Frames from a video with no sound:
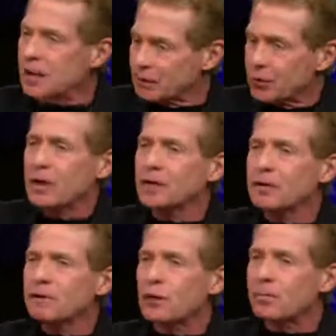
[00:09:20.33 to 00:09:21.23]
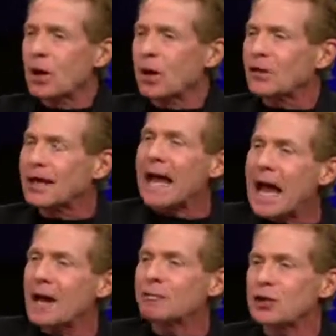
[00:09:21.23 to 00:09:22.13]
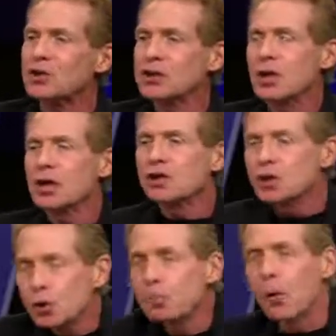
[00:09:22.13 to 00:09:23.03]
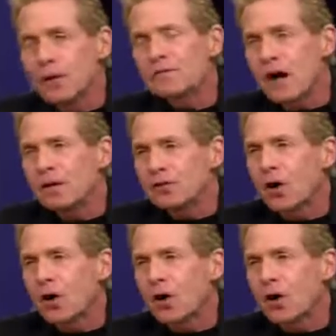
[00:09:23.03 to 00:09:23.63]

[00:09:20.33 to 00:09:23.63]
of running the football that averaged 2.5